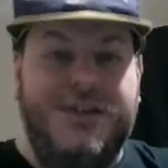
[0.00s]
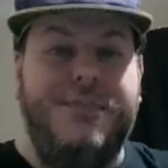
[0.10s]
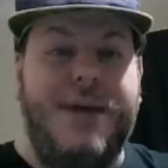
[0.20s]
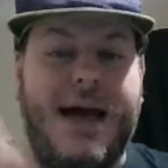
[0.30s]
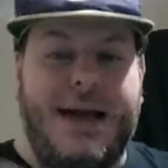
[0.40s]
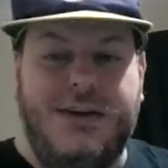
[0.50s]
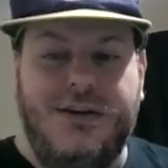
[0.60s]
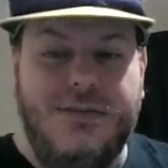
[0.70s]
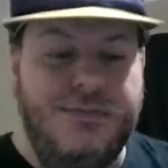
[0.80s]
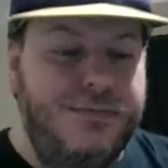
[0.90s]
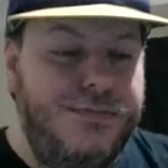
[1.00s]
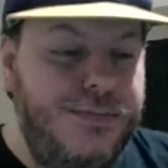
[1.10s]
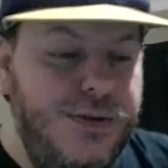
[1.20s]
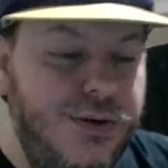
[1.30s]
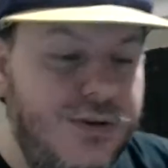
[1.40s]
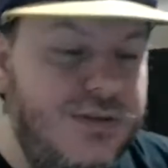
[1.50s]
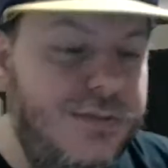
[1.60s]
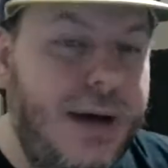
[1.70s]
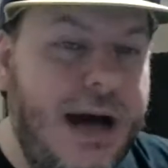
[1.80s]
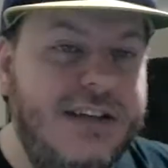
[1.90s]
your back. You use the
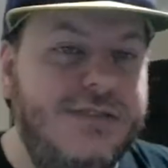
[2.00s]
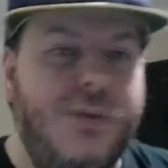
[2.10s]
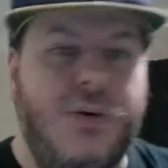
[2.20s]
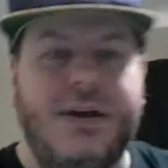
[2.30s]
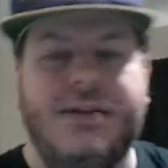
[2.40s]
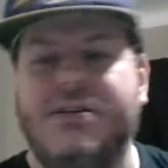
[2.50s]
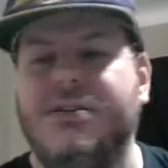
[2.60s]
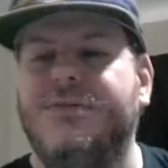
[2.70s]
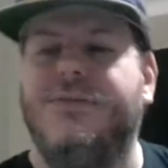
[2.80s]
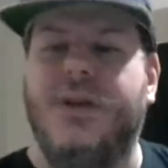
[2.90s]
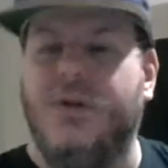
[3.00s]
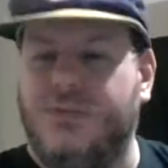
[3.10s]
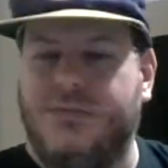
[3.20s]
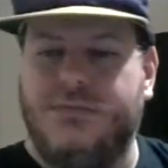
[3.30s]
body's buoyancy. You float.